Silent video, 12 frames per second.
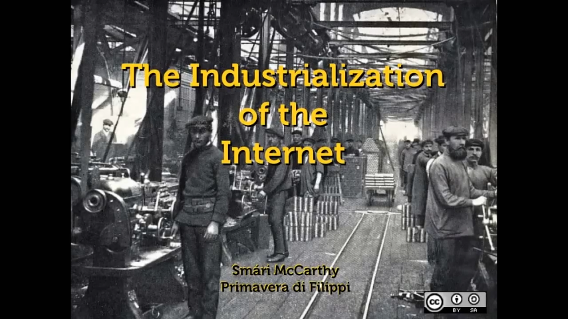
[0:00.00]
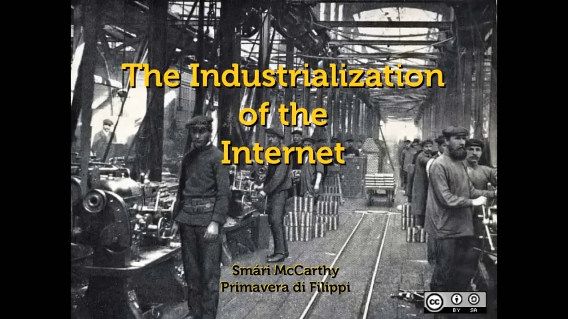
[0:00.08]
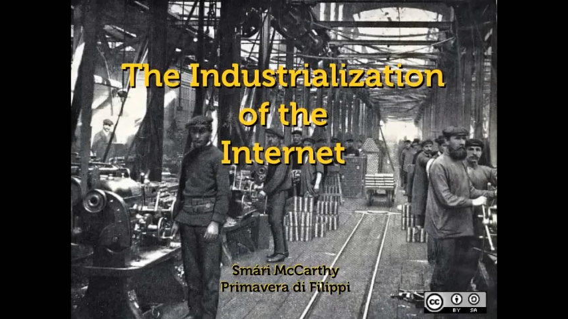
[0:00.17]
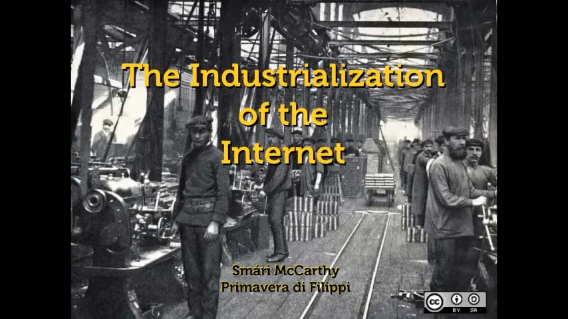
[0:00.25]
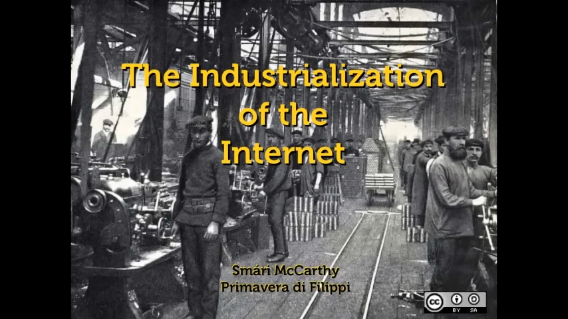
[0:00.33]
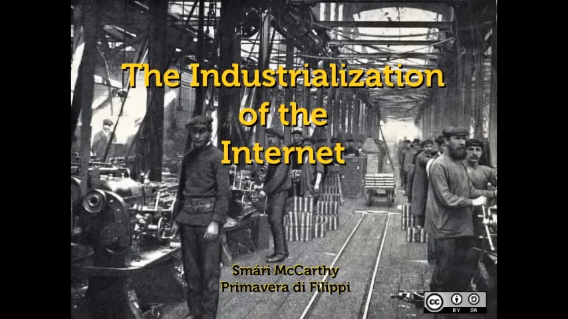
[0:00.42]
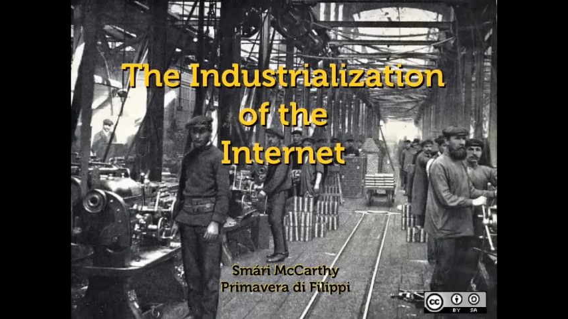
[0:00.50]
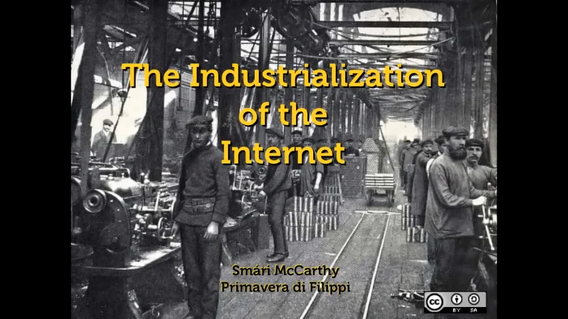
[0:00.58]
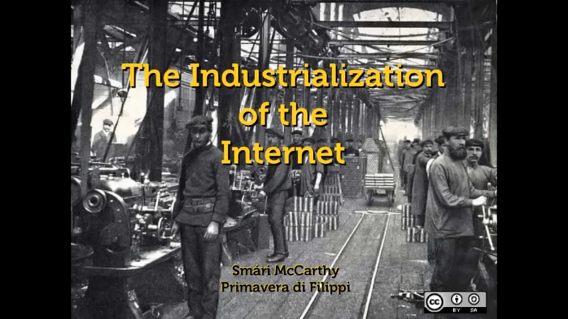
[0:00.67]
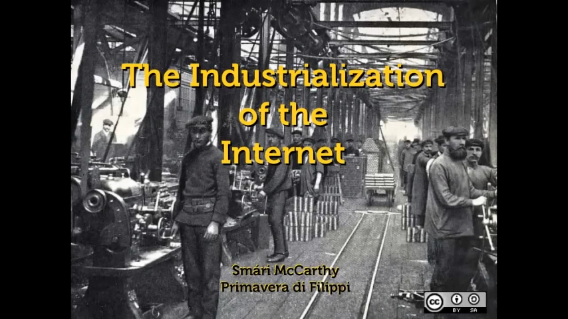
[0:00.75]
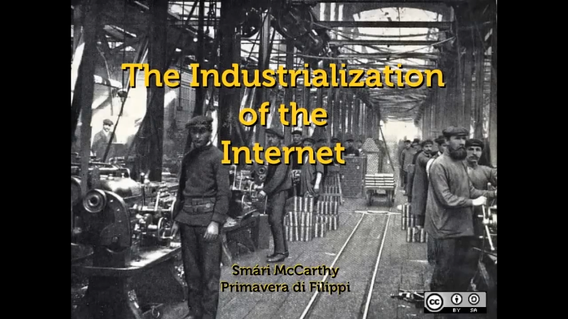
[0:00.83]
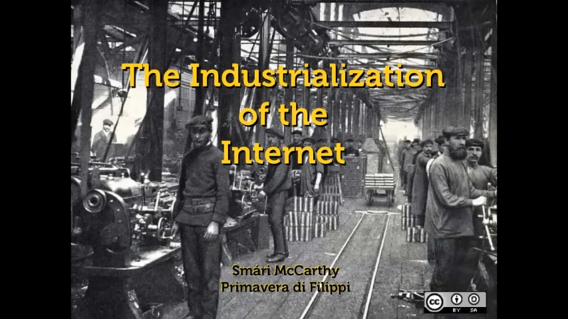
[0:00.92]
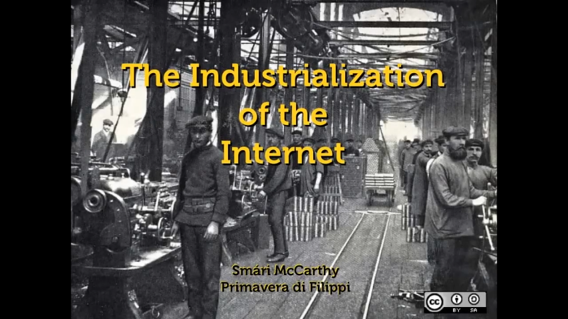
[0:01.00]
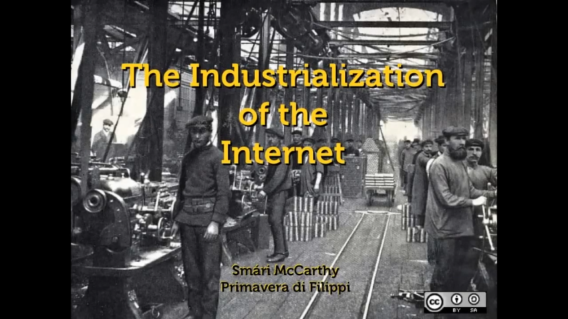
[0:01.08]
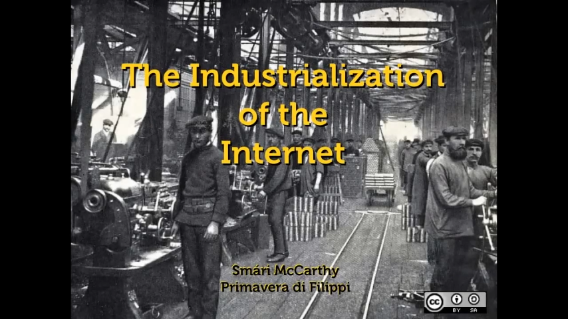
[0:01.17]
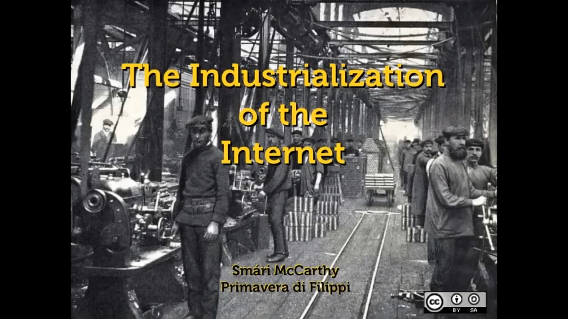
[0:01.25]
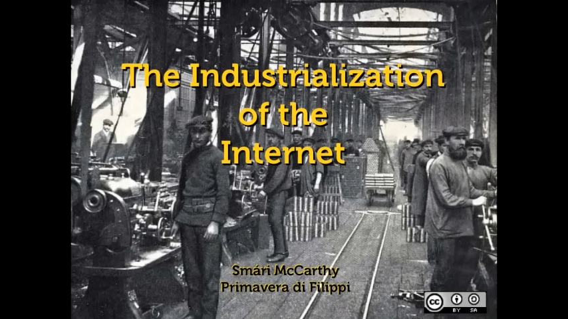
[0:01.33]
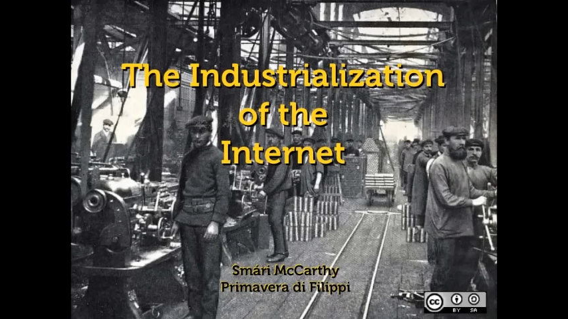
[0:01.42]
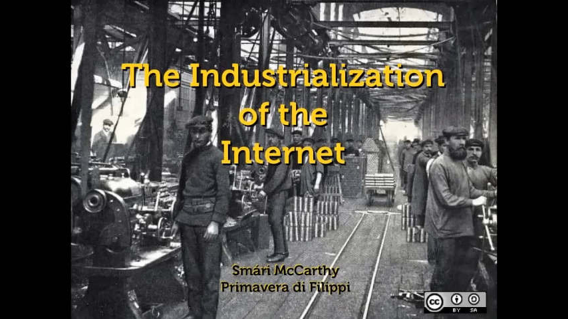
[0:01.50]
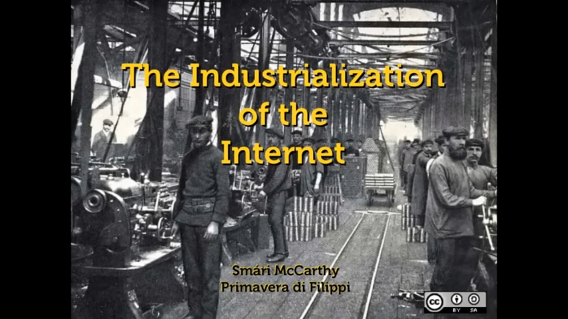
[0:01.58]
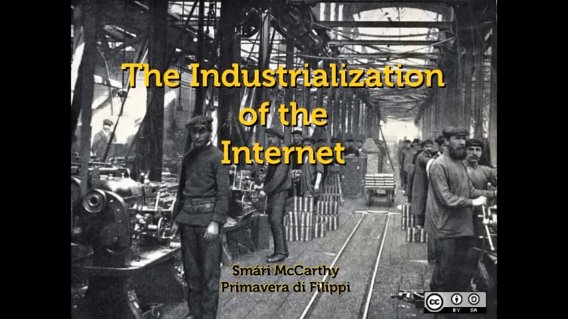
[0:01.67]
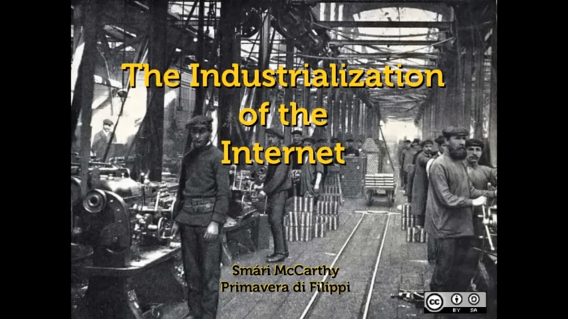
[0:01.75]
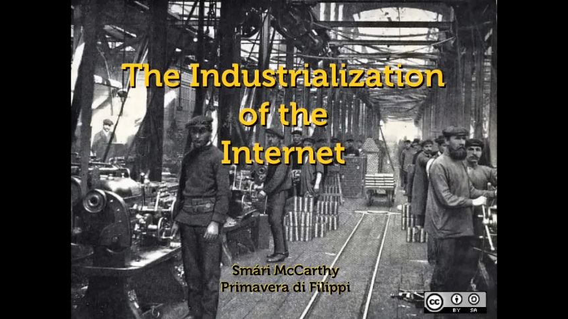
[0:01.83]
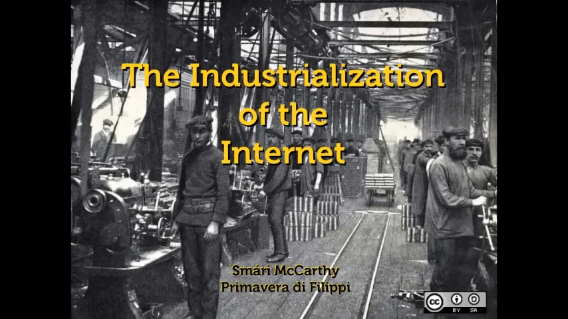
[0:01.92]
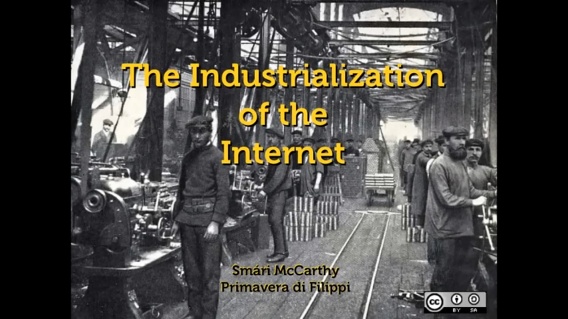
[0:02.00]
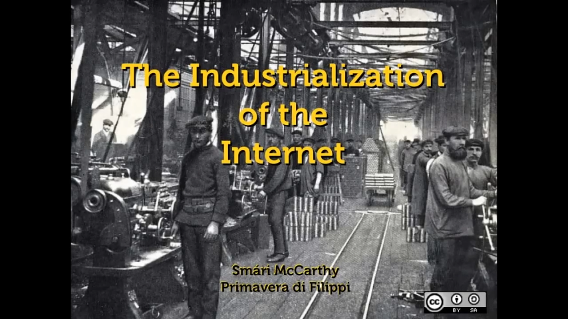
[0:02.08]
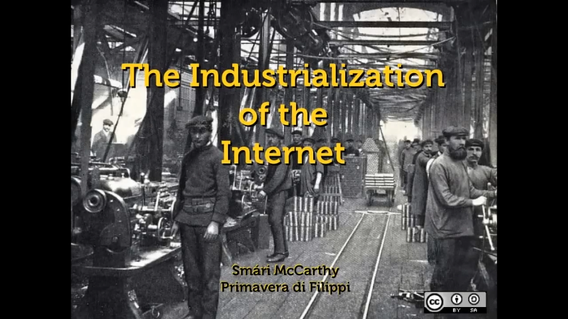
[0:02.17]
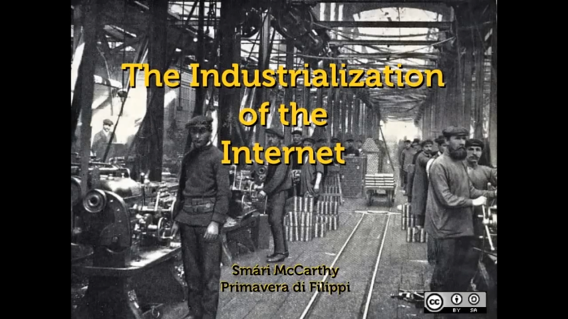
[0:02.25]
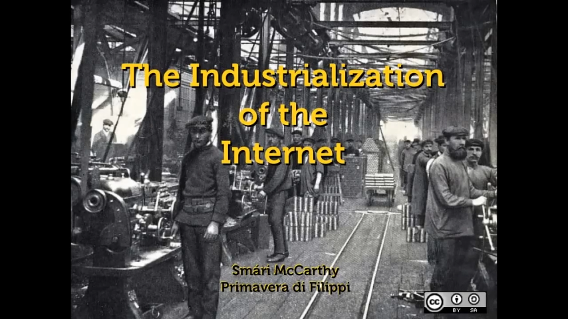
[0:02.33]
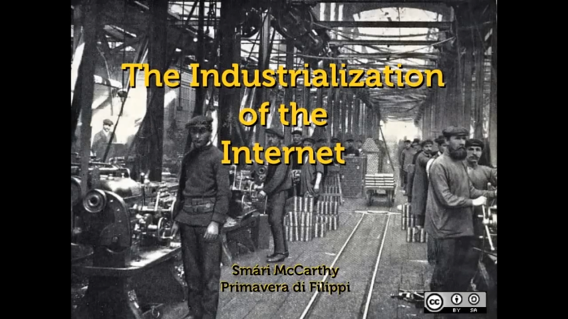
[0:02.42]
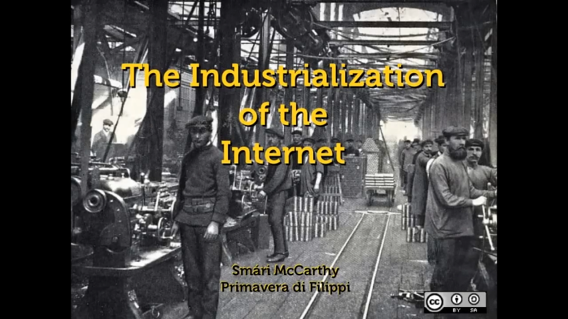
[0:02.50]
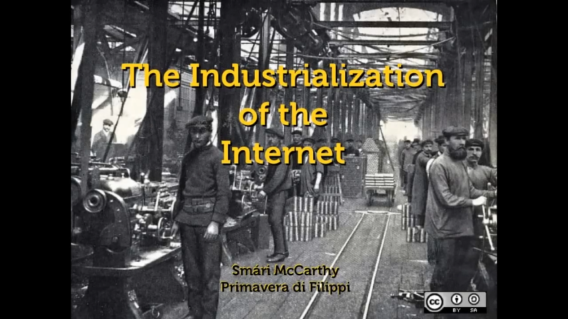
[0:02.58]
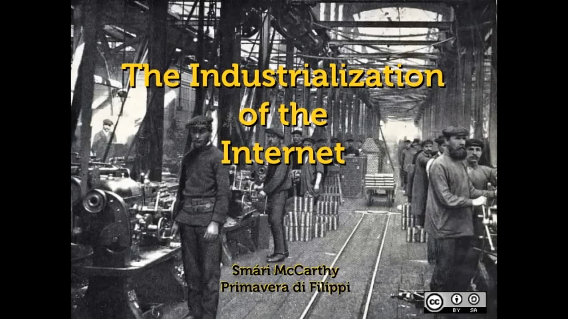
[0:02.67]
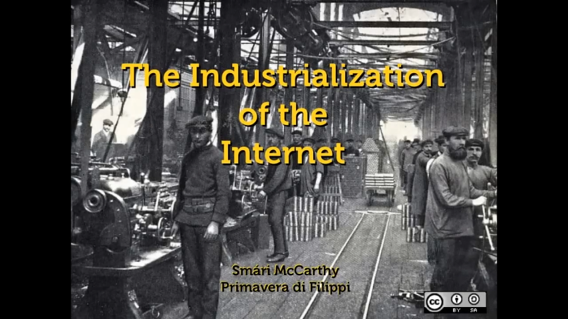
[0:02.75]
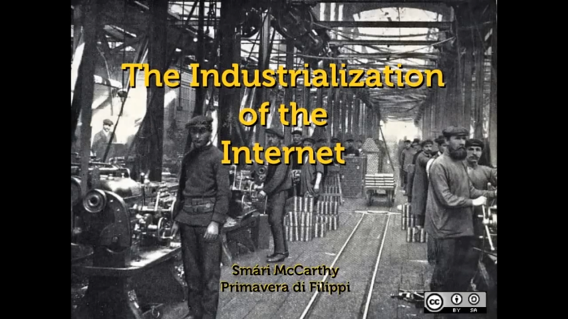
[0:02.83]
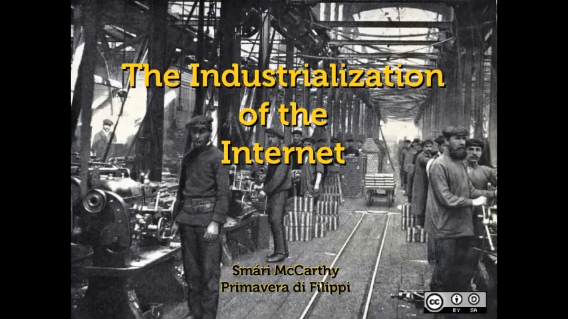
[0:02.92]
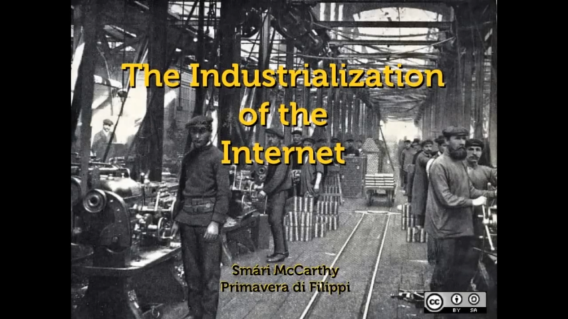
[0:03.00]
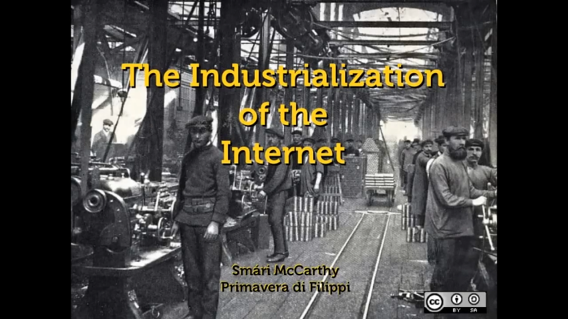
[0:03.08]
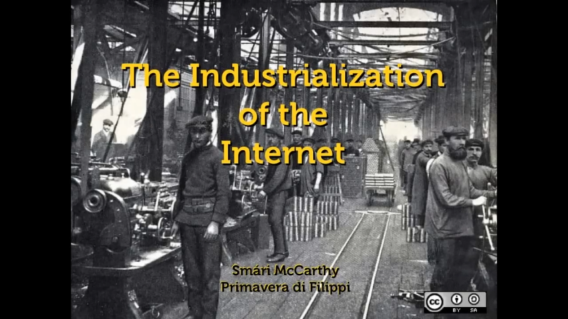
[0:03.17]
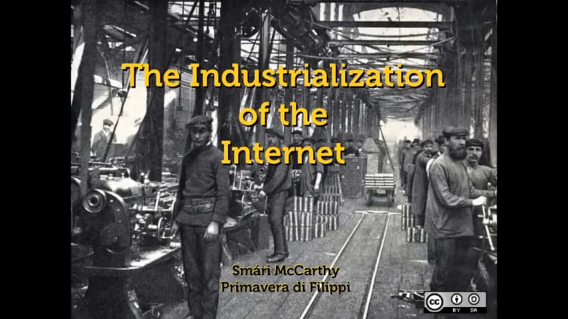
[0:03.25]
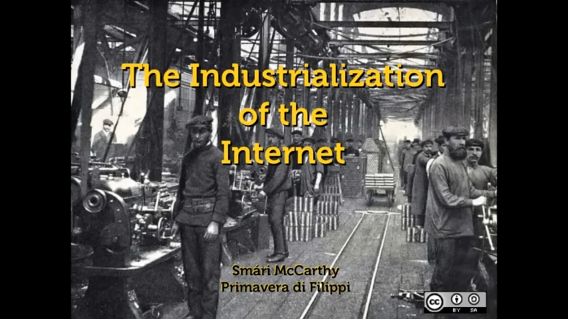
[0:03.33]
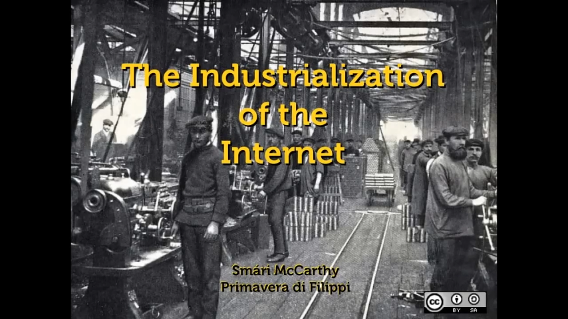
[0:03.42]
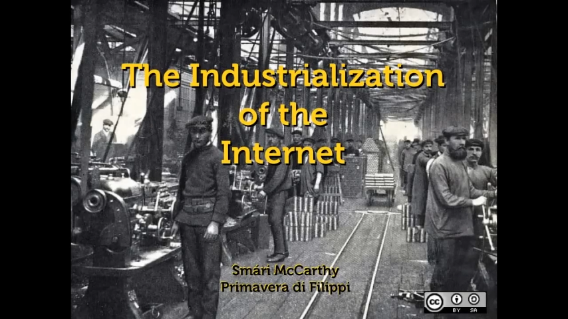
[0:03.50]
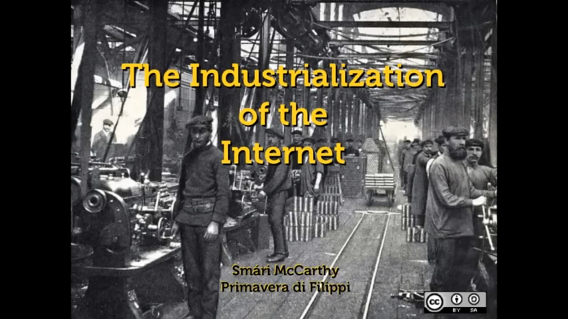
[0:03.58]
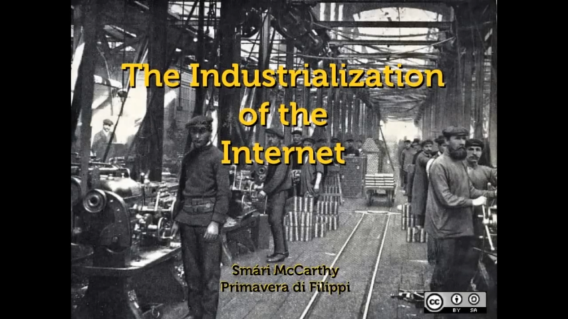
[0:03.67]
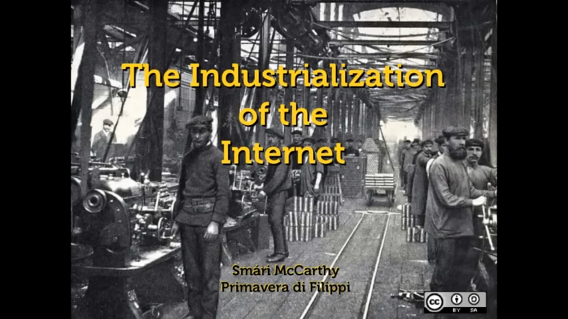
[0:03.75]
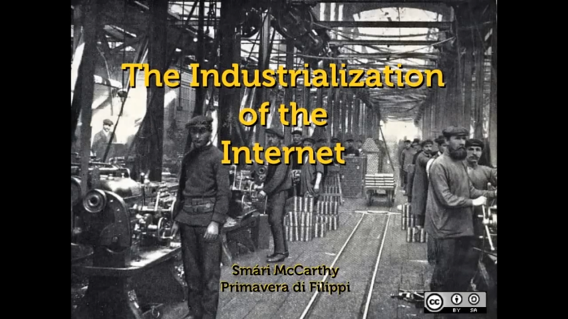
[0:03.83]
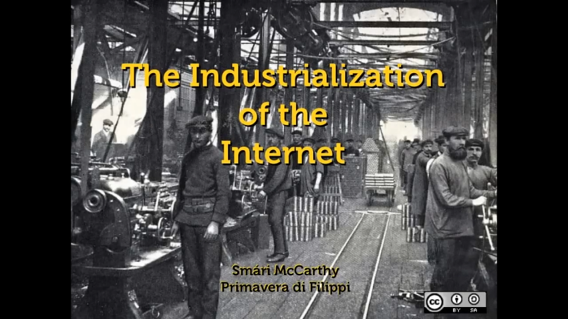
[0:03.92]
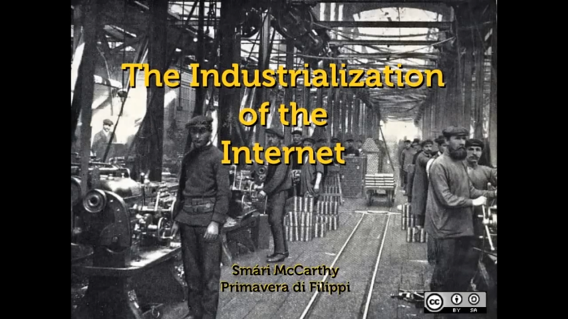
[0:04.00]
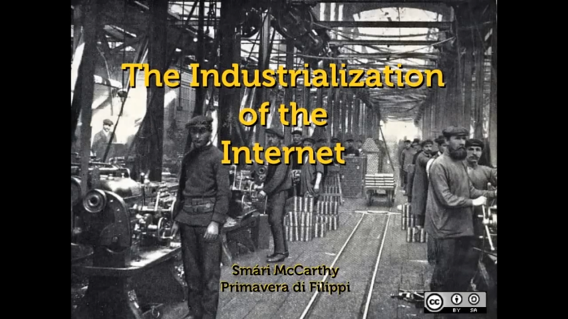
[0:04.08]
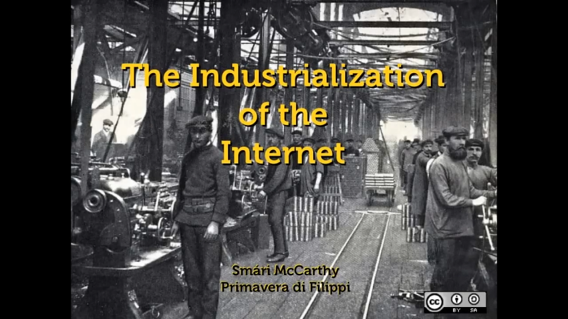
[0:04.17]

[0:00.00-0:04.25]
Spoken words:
(no speaker visible)